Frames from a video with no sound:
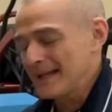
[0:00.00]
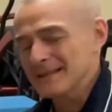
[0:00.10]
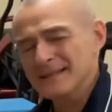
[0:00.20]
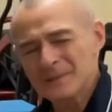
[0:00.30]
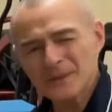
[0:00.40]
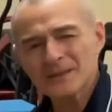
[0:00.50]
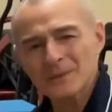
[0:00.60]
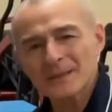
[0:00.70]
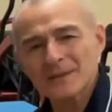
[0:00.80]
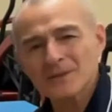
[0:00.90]
And typically
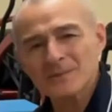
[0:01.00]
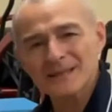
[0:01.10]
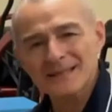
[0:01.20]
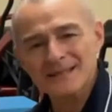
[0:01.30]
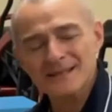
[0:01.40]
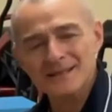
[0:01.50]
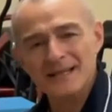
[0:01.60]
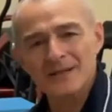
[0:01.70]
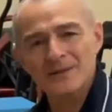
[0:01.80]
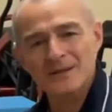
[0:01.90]
when there's a meniscus
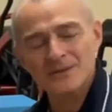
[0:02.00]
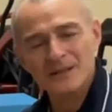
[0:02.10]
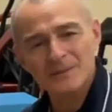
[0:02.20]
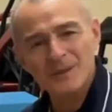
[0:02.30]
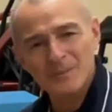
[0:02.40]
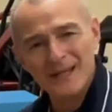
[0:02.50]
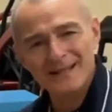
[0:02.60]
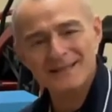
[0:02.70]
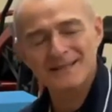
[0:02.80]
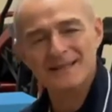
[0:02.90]
tear, there's going to be
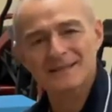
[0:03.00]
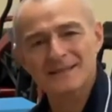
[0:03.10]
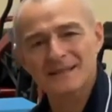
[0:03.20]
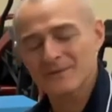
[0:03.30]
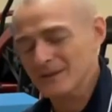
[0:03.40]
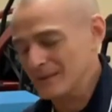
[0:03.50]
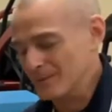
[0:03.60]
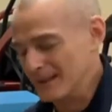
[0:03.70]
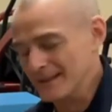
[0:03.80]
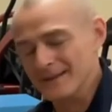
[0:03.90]
pain and sensitivity
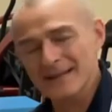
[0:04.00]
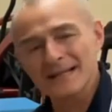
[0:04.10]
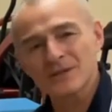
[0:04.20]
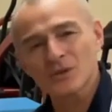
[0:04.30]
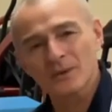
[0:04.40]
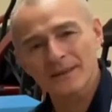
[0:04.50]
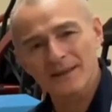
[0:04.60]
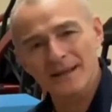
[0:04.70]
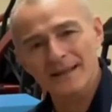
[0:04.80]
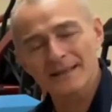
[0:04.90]
right on that joint
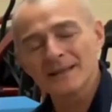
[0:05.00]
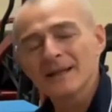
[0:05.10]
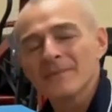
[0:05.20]
line.